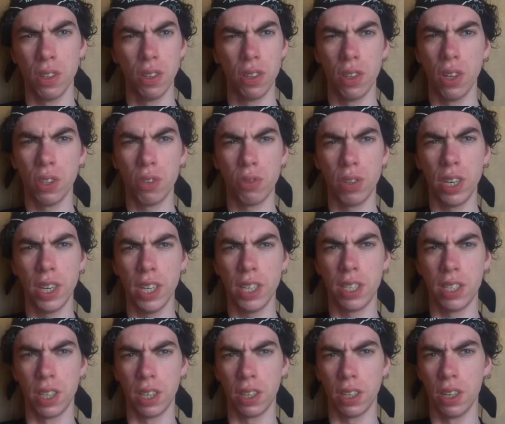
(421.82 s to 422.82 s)
not
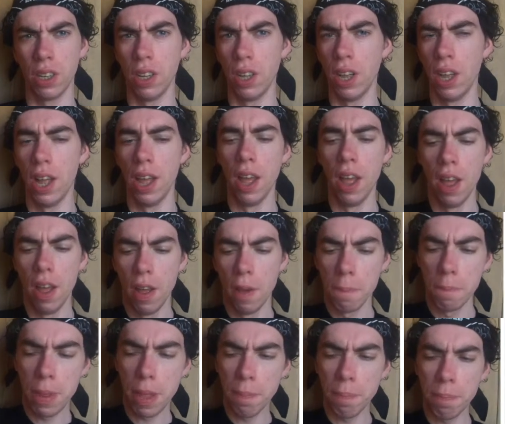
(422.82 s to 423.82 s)
realistic.
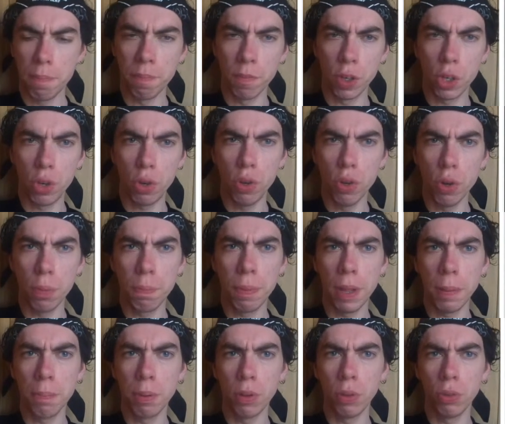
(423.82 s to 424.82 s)
Cruel
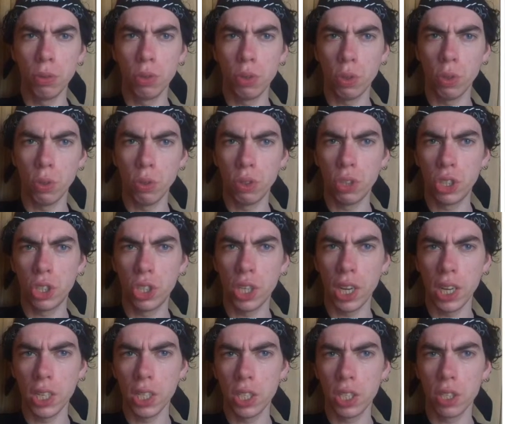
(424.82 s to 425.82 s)
people don't
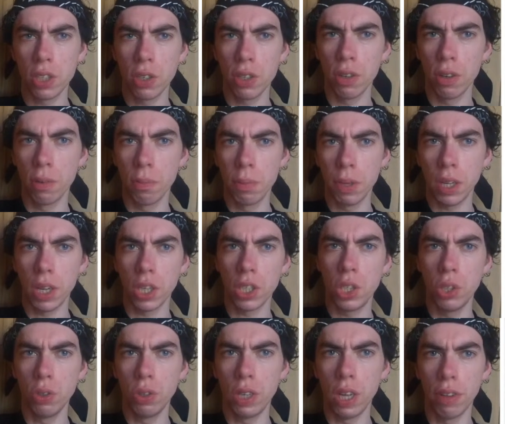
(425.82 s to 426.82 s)
change because
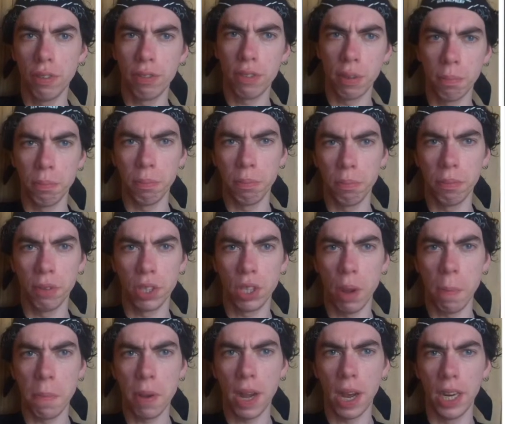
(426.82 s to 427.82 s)
you give them
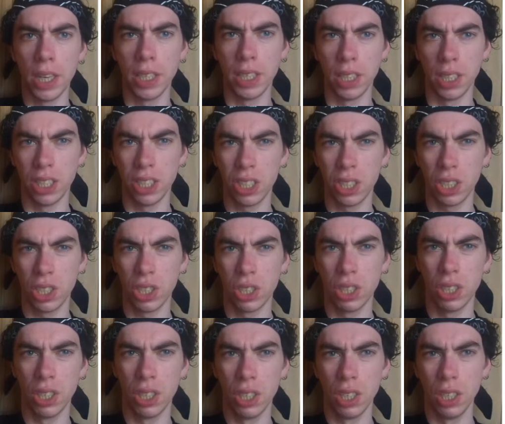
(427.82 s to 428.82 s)
some kindness.
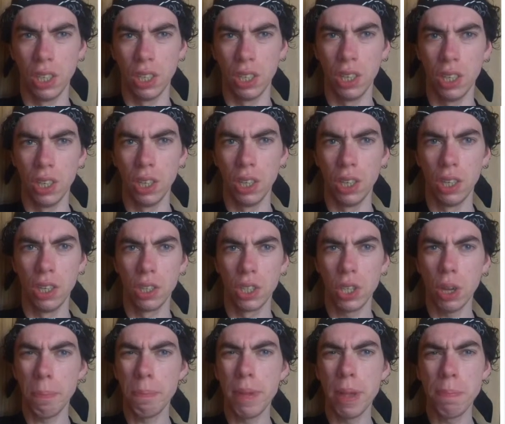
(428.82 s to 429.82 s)

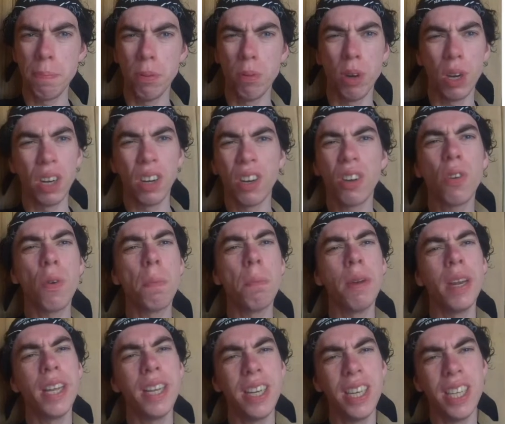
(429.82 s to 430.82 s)
Some people are
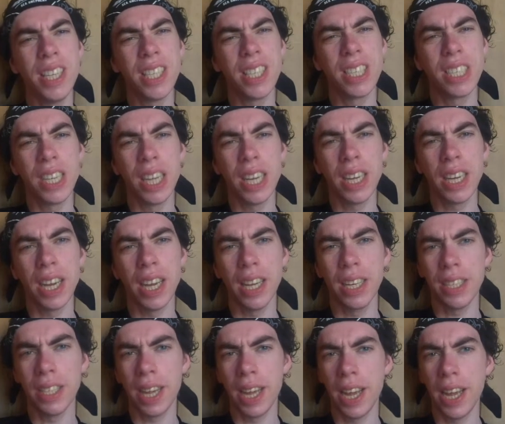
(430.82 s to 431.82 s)
completely sick
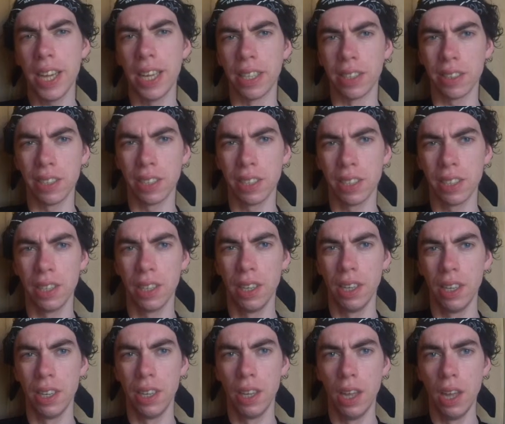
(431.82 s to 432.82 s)
in the head
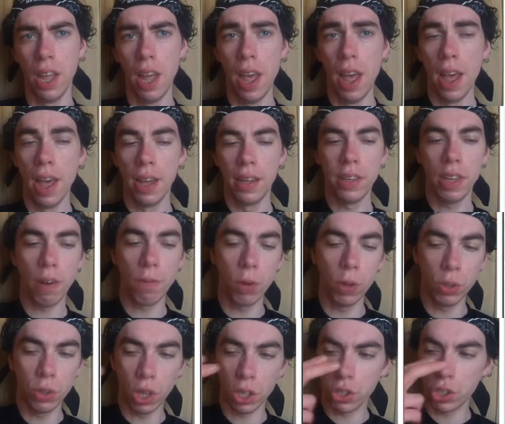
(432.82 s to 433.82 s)
and they
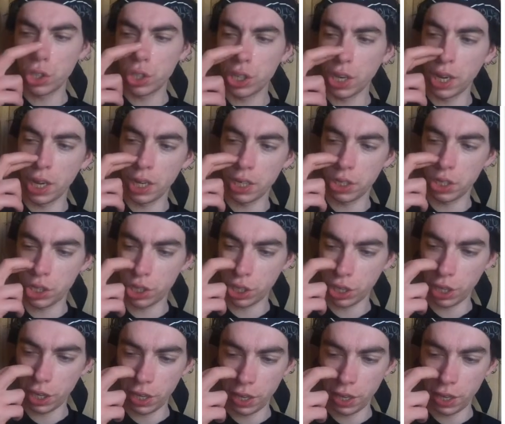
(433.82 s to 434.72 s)
will not change